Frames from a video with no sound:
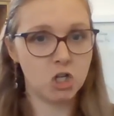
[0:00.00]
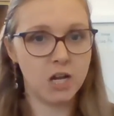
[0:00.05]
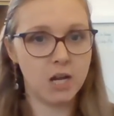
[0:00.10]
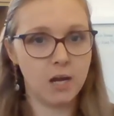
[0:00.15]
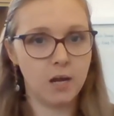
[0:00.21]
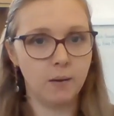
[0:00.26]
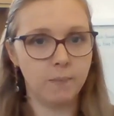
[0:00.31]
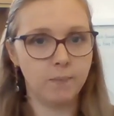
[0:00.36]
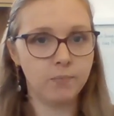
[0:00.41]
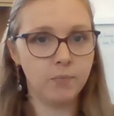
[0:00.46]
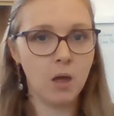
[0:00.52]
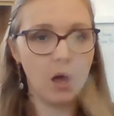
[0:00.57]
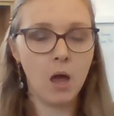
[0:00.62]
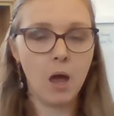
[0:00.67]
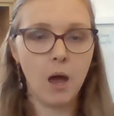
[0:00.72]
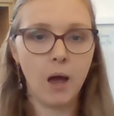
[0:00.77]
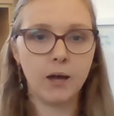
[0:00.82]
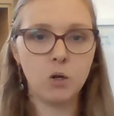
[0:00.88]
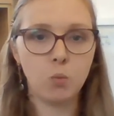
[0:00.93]
here.
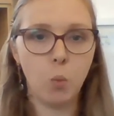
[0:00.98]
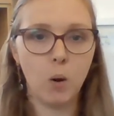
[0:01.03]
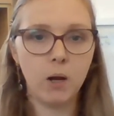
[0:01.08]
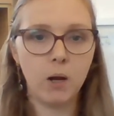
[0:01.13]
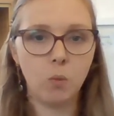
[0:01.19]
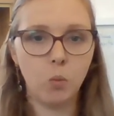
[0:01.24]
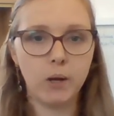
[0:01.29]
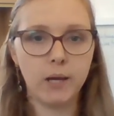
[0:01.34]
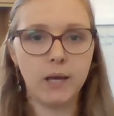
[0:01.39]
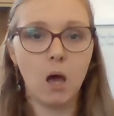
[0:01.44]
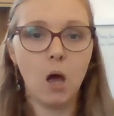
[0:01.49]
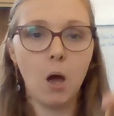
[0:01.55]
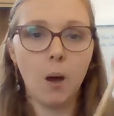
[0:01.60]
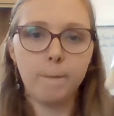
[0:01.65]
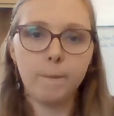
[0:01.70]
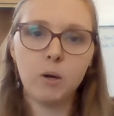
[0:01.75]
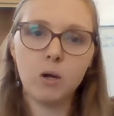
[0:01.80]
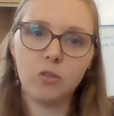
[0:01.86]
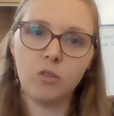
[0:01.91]
And when we
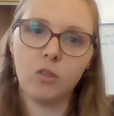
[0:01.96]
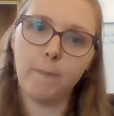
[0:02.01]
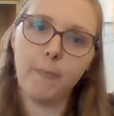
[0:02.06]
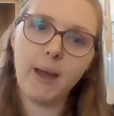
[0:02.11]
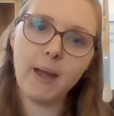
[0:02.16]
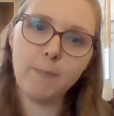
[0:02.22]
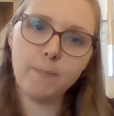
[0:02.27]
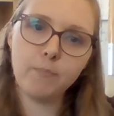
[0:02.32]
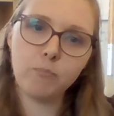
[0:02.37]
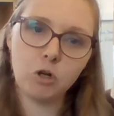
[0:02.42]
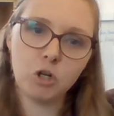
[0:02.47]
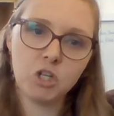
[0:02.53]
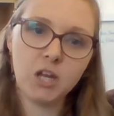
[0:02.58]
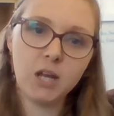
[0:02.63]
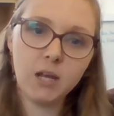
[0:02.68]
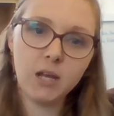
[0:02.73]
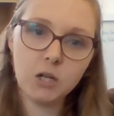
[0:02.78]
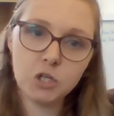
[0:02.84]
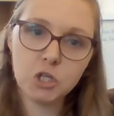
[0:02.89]
put the paintbrush
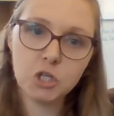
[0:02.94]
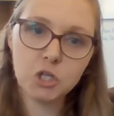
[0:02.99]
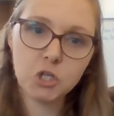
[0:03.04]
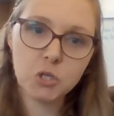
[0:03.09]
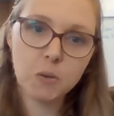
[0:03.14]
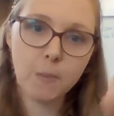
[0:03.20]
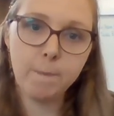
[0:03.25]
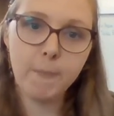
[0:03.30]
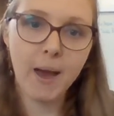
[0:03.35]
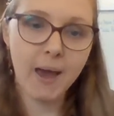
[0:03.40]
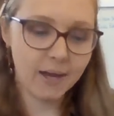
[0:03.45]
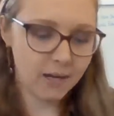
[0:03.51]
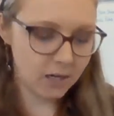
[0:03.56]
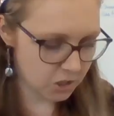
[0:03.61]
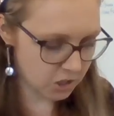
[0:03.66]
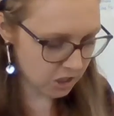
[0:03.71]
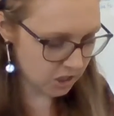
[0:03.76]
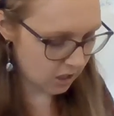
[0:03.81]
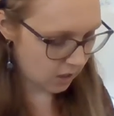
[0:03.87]
into some
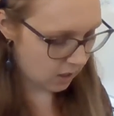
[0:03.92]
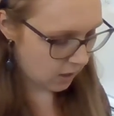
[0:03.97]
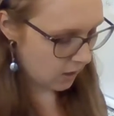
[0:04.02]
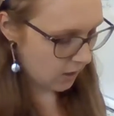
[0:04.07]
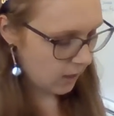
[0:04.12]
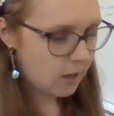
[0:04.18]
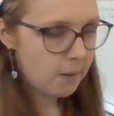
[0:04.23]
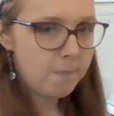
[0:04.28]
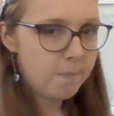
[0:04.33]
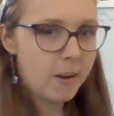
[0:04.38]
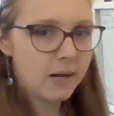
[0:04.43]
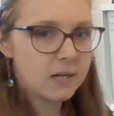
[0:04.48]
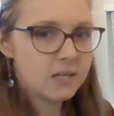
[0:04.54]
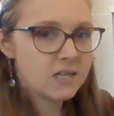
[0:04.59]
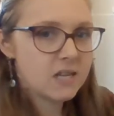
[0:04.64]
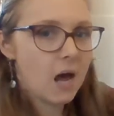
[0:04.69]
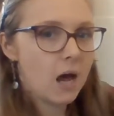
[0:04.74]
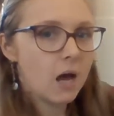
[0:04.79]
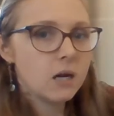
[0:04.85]
paint, it makes
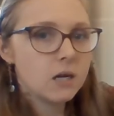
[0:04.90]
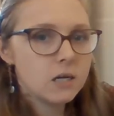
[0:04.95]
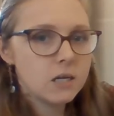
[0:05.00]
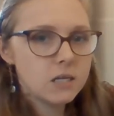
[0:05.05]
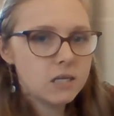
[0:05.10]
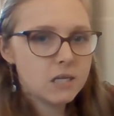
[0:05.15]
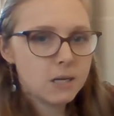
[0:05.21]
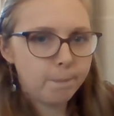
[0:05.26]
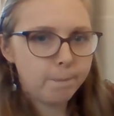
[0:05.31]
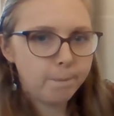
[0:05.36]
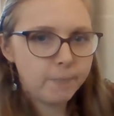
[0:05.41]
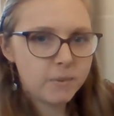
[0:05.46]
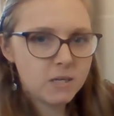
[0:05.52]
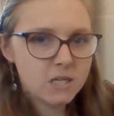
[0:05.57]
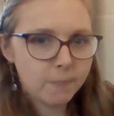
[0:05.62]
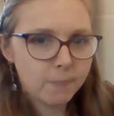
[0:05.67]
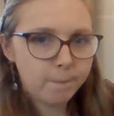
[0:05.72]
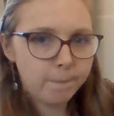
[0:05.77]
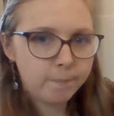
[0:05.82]
a dip,
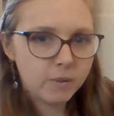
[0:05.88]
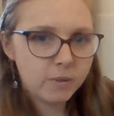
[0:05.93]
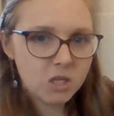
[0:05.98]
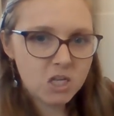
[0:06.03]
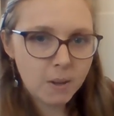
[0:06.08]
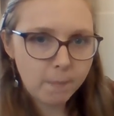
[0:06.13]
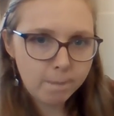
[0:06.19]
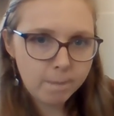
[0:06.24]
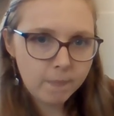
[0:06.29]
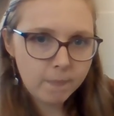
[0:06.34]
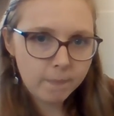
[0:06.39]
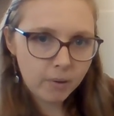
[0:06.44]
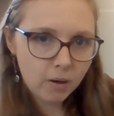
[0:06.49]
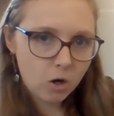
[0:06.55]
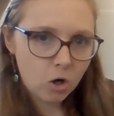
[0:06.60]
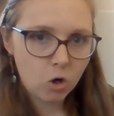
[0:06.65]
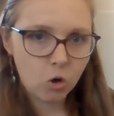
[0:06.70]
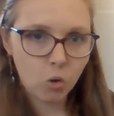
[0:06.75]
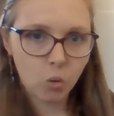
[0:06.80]
dip,
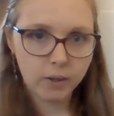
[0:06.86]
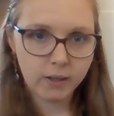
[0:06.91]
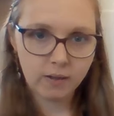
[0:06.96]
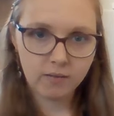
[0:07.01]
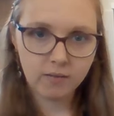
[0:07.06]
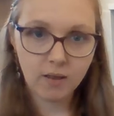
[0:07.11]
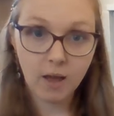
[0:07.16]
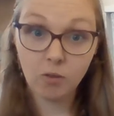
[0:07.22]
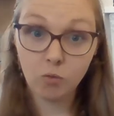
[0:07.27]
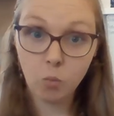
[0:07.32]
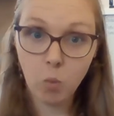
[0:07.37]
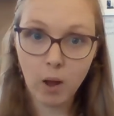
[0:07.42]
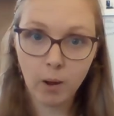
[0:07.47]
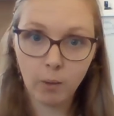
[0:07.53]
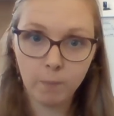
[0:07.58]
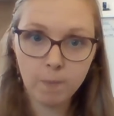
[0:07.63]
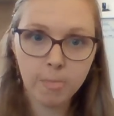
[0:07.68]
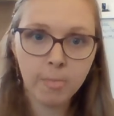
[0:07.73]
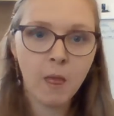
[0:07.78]
dip noise as well.
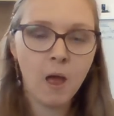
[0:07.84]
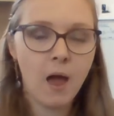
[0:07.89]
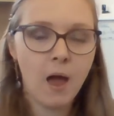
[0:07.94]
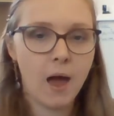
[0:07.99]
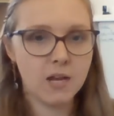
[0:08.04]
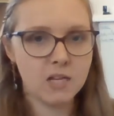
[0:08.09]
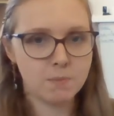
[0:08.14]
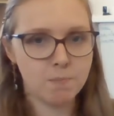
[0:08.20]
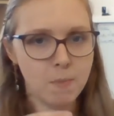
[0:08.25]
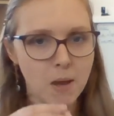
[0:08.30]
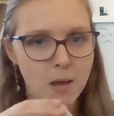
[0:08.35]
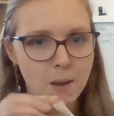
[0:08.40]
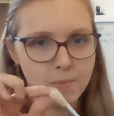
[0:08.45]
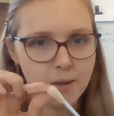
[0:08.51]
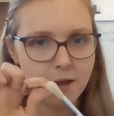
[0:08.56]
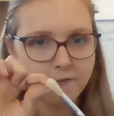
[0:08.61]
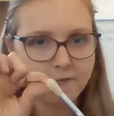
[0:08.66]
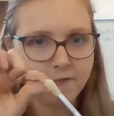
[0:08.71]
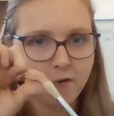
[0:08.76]
And maybe
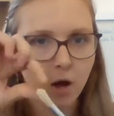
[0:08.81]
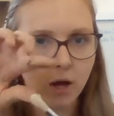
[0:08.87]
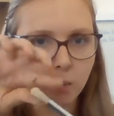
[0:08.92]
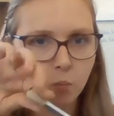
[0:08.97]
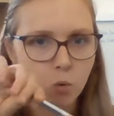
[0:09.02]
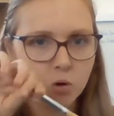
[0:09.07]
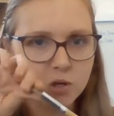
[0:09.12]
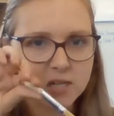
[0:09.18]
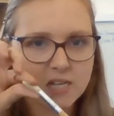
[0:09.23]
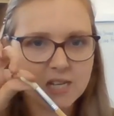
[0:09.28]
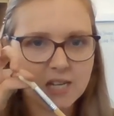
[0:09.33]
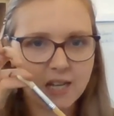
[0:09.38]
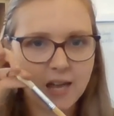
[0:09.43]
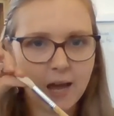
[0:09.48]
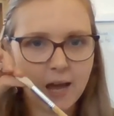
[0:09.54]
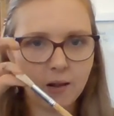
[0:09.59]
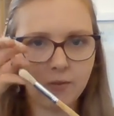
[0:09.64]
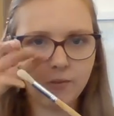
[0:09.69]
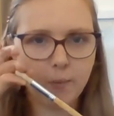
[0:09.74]
if I wanted to
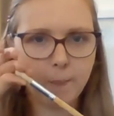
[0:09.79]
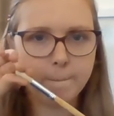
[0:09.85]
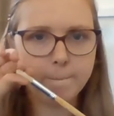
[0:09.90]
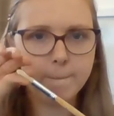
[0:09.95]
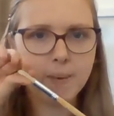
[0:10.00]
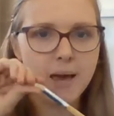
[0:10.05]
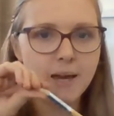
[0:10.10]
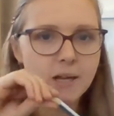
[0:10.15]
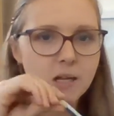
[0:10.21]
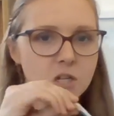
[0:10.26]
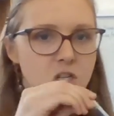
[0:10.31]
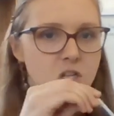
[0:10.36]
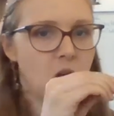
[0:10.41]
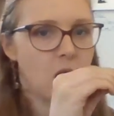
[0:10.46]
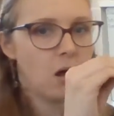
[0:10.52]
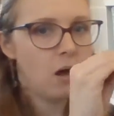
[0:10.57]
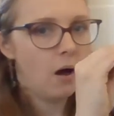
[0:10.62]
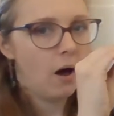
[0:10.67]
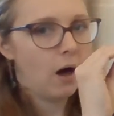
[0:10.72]
get some paint
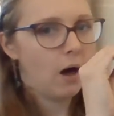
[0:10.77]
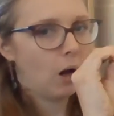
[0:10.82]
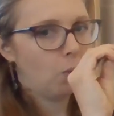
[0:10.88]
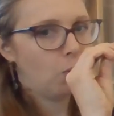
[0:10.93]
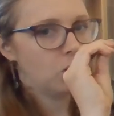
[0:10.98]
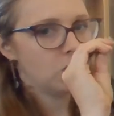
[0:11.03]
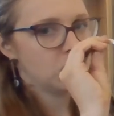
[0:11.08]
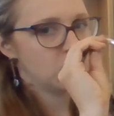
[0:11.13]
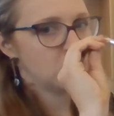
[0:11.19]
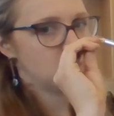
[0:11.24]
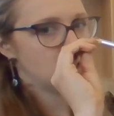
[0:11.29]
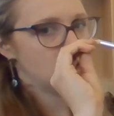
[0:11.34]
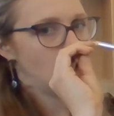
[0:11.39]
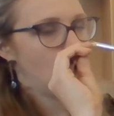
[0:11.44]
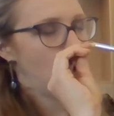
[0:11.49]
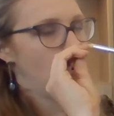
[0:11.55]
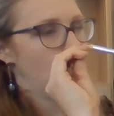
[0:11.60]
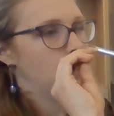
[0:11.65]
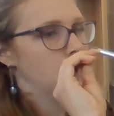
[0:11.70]
and I wanted to
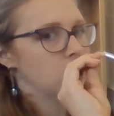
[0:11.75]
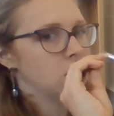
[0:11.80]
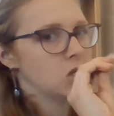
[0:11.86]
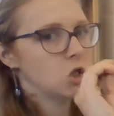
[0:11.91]
go